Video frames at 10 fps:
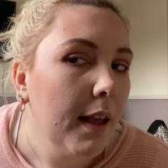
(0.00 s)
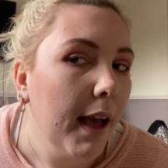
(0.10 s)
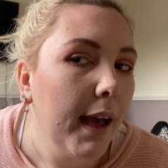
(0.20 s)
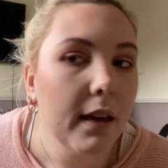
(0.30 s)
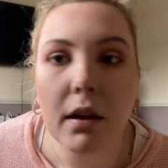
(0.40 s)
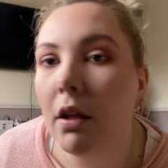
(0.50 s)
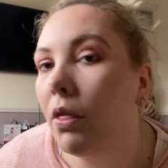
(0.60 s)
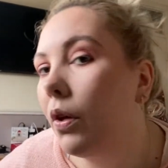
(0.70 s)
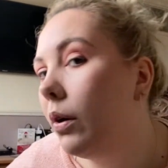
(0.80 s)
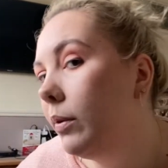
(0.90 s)
and
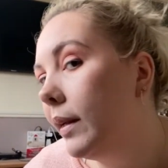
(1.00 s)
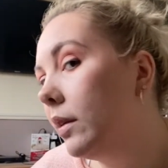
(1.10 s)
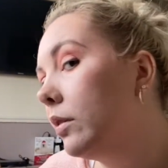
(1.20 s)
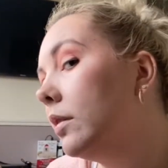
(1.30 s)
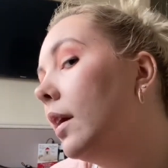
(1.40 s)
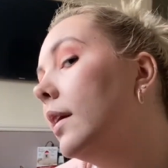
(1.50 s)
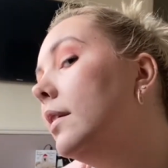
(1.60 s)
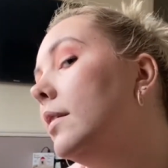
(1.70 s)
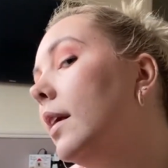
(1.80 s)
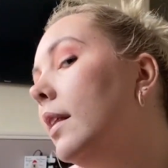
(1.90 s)
although it looks
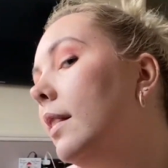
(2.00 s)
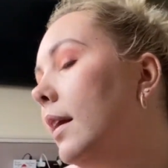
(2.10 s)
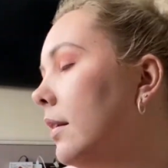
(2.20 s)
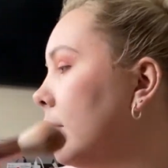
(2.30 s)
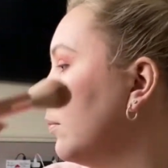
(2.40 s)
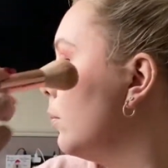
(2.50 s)
nice in this